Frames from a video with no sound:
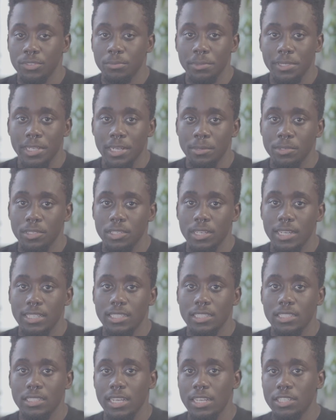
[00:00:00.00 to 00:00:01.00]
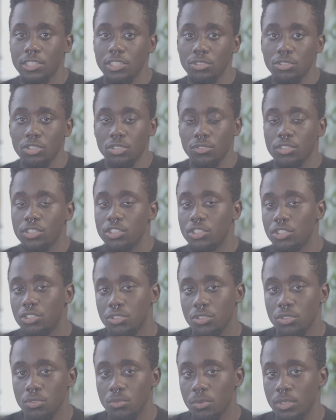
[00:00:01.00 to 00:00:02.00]
film camera I decided to use for this
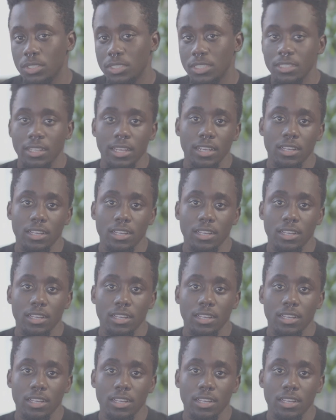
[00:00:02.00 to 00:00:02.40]
shoot was the